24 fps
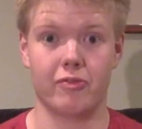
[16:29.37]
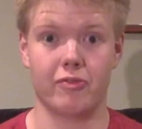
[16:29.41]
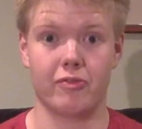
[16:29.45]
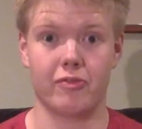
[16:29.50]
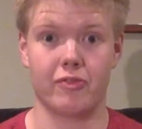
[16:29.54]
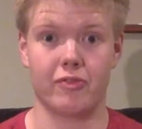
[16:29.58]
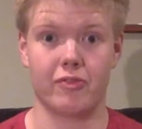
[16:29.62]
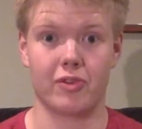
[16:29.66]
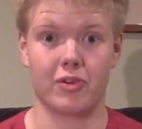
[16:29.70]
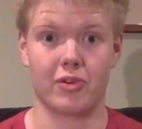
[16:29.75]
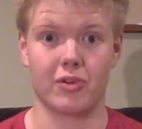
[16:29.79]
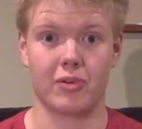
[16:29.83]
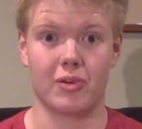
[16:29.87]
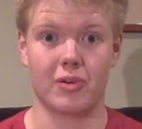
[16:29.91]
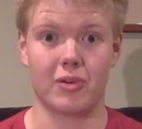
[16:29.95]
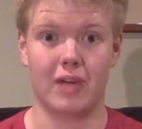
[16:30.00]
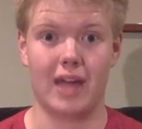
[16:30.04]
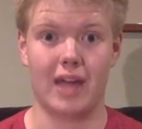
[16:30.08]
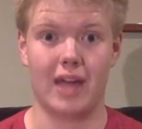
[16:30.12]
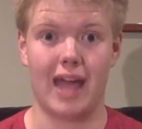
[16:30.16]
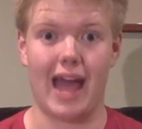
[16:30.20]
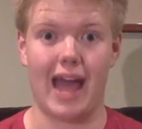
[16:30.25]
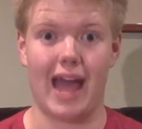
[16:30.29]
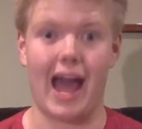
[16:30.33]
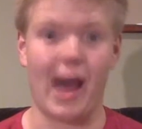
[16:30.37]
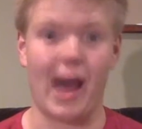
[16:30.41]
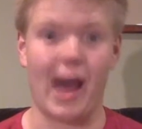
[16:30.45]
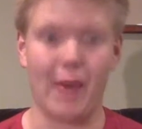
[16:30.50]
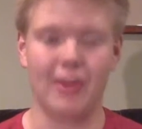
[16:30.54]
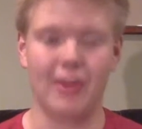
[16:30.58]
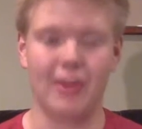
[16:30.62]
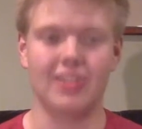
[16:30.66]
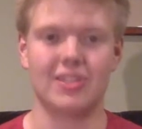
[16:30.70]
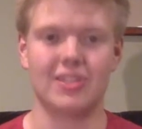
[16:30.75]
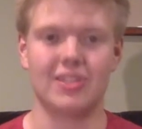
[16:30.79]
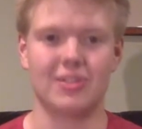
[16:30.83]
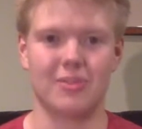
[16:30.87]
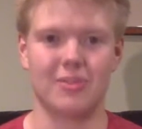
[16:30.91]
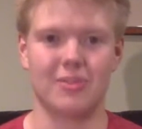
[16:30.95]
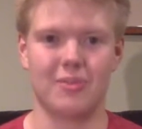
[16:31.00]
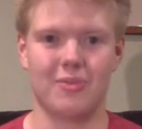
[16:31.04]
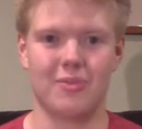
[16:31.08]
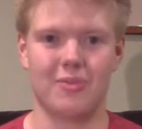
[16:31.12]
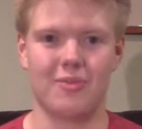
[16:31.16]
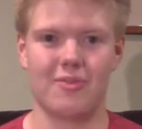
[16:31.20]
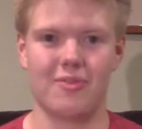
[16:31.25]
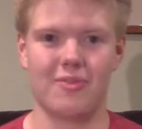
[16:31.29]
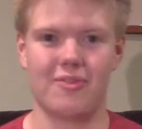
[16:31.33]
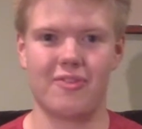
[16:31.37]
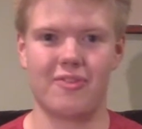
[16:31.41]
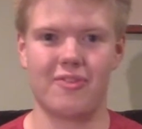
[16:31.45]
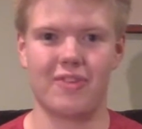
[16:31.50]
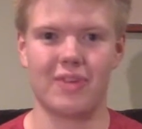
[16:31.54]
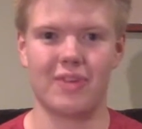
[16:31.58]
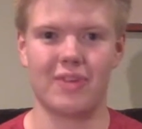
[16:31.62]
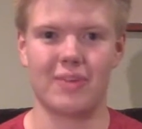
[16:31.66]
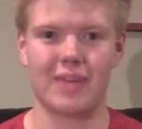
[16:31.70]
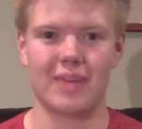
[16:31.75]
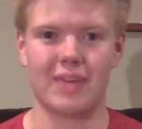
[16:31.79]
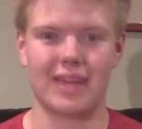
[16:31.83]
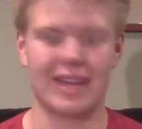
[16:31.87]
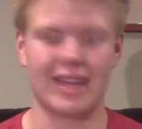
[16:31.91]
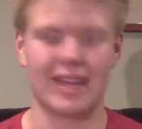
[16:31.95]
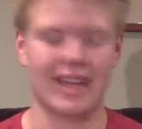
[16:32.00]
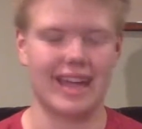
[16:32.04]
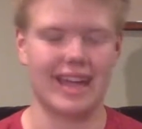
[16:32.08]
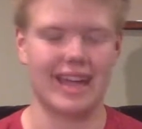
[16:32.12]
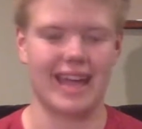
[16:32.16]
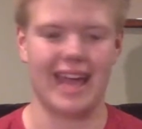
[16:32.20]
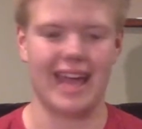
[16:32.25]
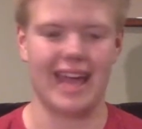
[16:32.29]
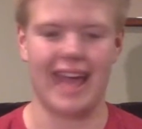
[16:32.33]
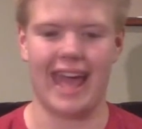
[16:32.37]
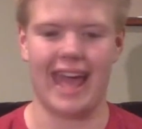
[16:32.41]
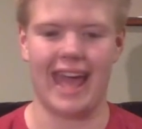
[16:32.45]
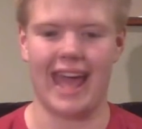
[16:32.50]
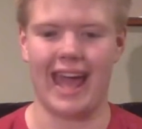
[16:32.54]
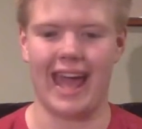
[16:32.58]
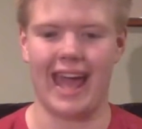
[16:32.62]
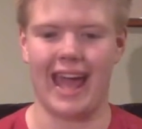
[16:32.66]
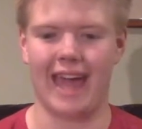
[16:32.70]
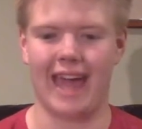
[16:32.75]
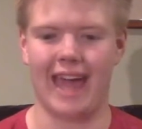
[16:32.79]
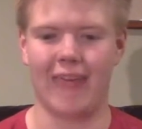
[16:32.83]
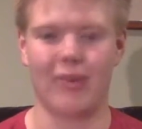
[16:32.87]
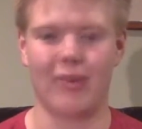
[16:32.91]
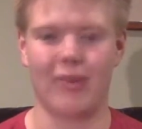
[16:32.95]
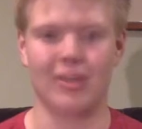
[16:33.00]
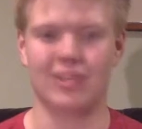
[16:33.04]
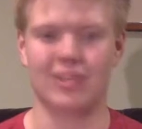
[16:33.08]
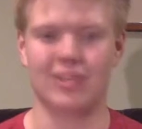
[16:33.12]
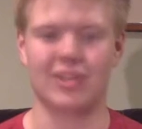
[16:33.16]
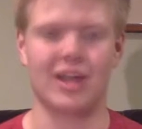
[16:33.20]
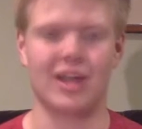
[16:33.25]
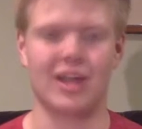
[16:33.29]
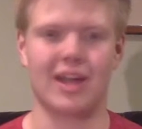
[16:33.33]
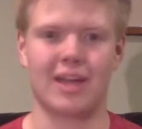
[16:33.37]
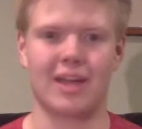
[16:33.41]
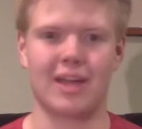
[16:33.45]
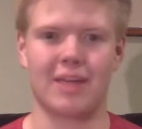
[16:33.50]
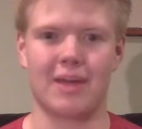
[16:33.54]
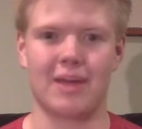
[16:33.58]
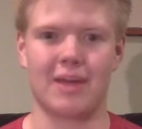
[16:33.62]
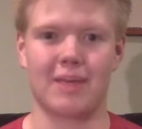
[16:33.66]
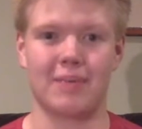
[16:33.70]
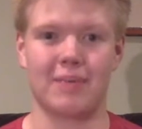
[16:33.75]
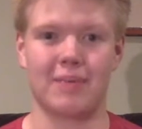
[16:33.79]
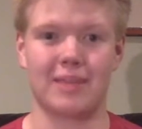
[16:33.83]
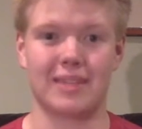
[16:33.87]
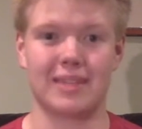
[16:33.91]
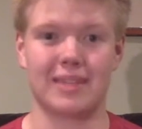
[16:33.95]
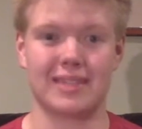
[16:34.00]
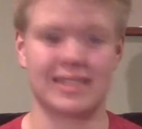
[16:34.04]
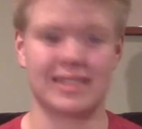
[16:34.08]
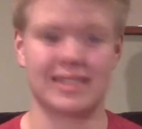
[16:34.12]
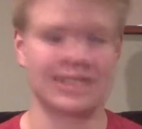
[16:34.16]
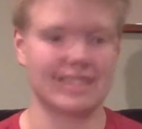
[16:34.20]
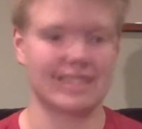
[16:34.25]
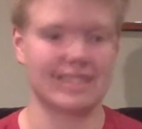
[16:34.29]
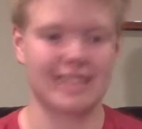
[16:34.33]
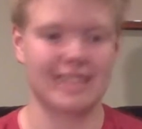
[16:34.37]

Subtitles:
for how he's filming and what he's talking about, because